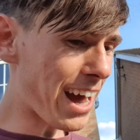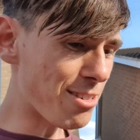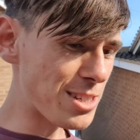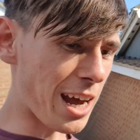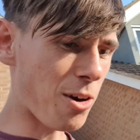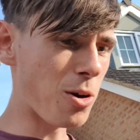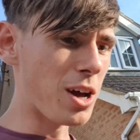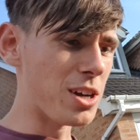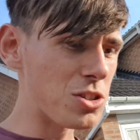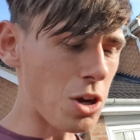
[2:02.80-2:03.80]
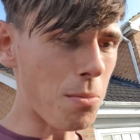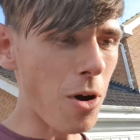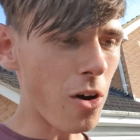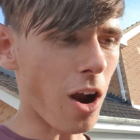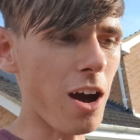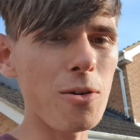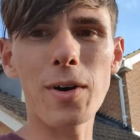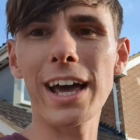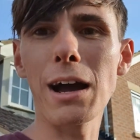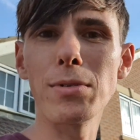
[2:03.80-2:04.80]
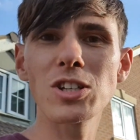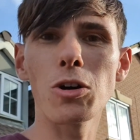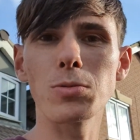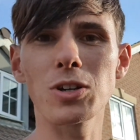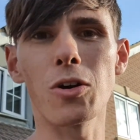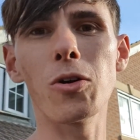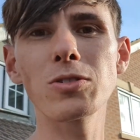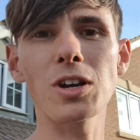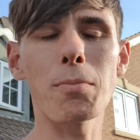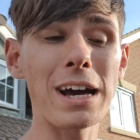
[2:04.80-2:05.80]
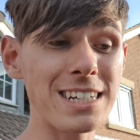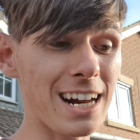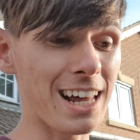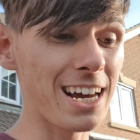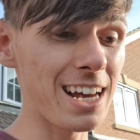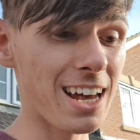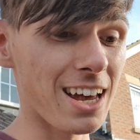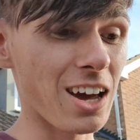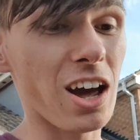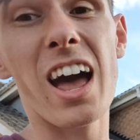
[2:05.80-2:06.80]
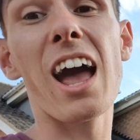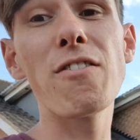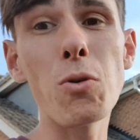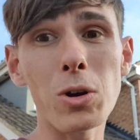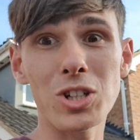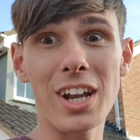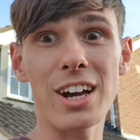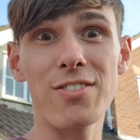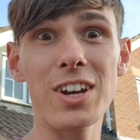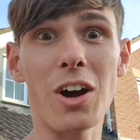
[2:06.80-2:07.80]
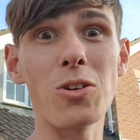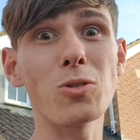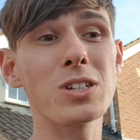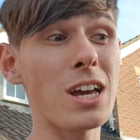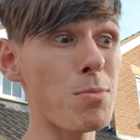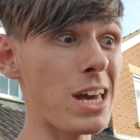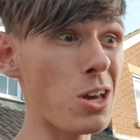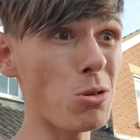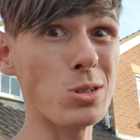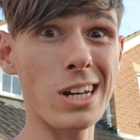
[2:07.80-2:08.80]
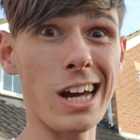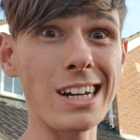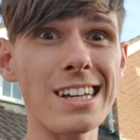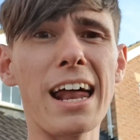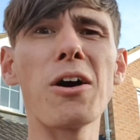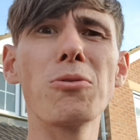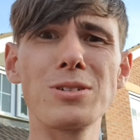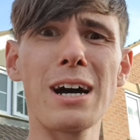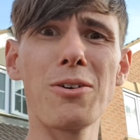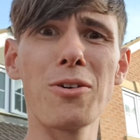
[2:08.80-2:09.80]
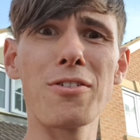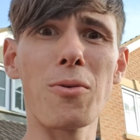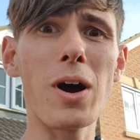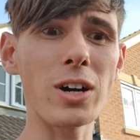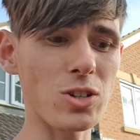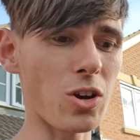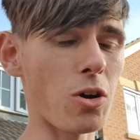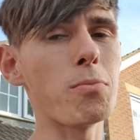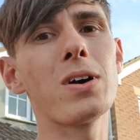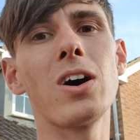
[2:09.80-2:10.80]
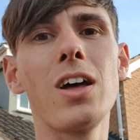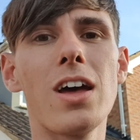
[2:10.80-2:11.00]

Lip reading: out till tomorrow when I get my topsoil. So basically if you watch the next video, you'll see me using this and I will tell you if it works or not. But